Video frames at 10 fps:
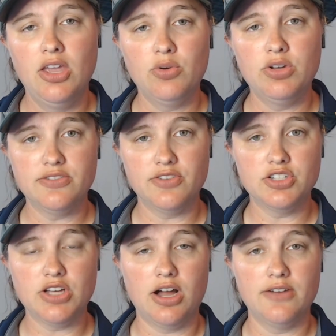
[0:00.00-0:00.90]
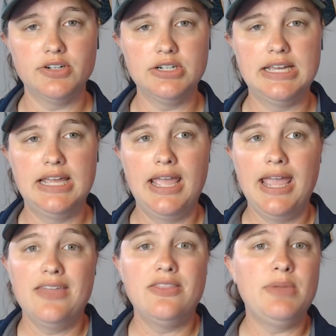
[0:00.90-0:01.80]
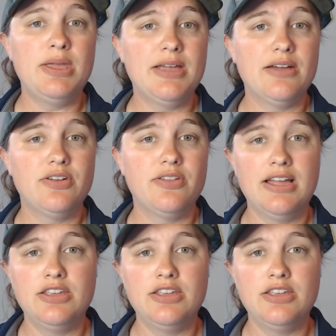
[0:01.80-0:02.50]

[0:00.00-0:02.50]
when it's first offered. And then maybe after that,